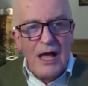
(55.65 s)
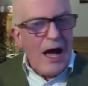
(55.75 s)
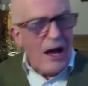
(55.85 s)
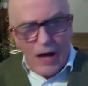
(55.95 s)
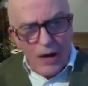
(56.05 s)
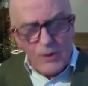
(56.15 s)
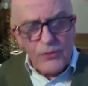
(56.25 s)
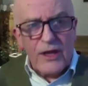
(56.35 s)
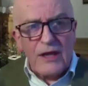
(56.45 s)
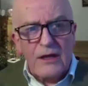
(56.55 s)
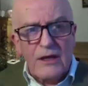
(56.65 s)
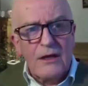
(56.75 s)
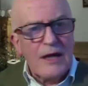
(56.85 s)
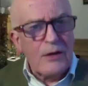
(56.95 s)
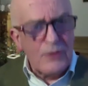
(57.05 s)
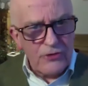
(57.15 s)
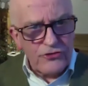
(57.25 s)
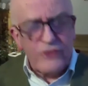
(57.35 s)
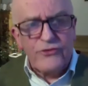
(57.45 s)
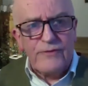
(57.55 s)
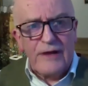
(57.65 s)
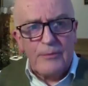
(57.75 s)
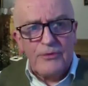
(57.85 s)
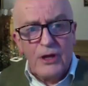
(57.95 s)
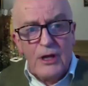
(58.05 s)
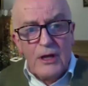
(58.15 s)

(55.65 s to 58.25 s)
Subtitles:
how we think and how culture has developed,